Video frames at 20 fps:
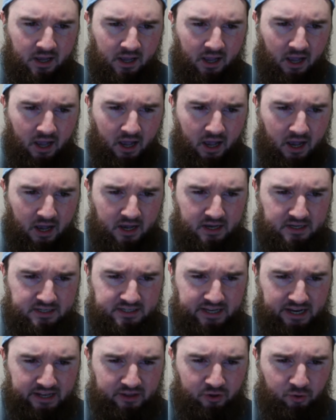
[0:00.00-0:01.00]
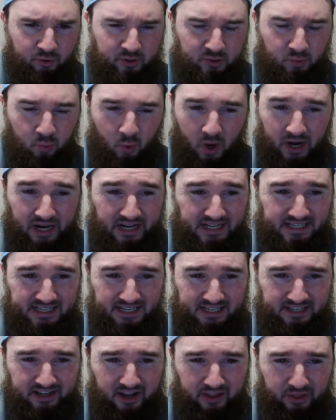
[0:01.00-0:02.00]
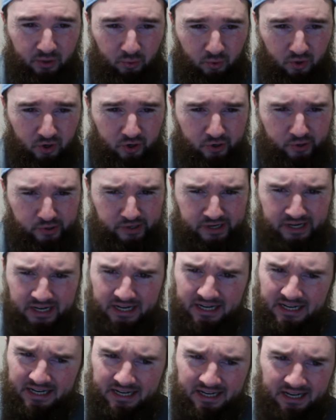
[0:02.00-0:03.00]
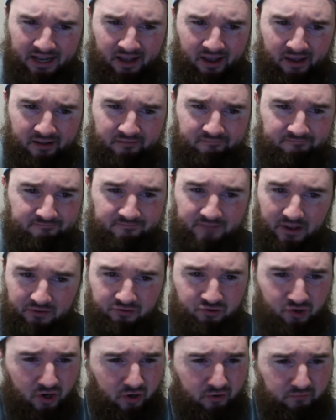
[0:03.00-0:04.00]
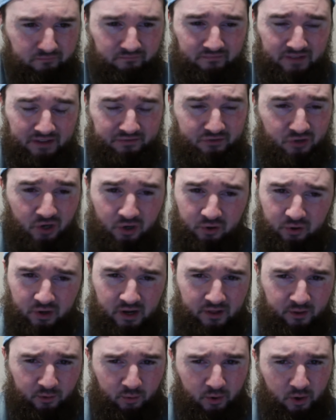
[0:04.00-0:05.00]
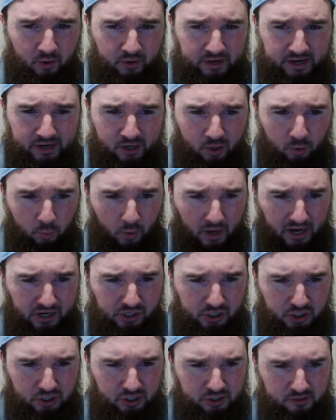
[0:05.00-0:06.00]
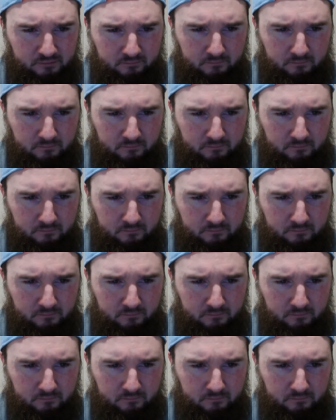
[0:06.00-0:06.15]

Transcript: St. Louis 1 and 6 on the road. They've struggled on the road here. Rangers